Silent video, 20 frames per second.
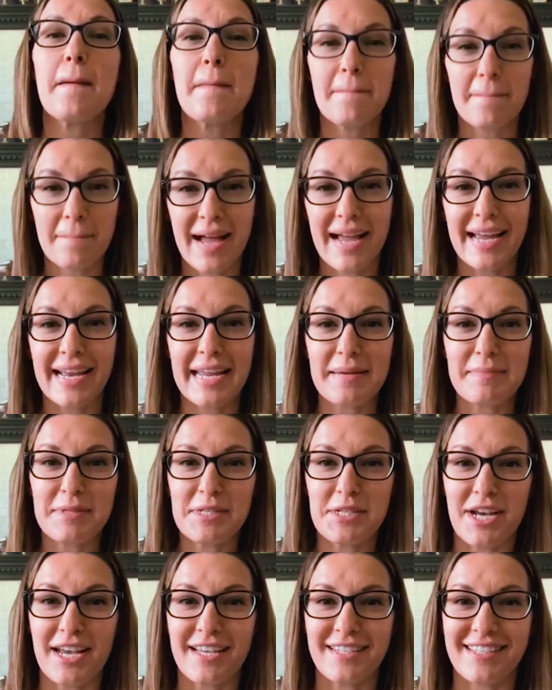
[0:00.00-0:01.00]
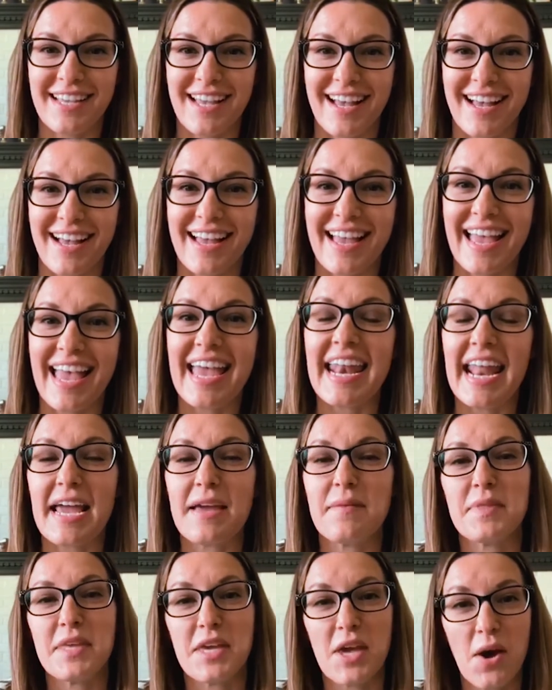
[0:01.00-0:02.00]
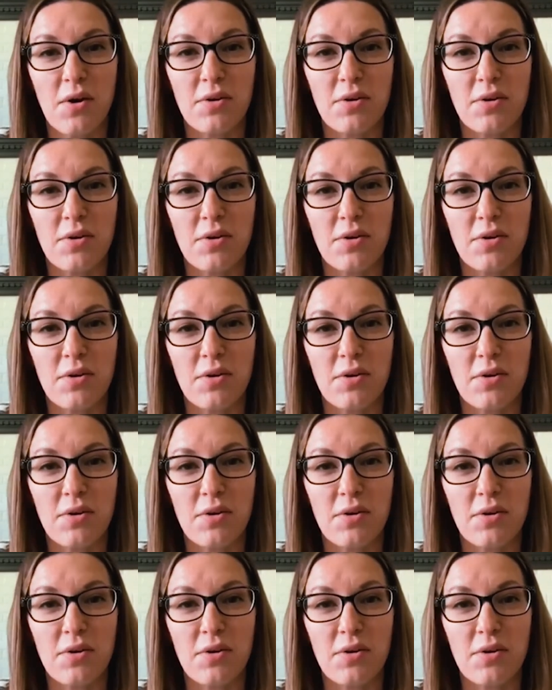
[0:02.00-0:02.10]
My name's Jessica, and I am the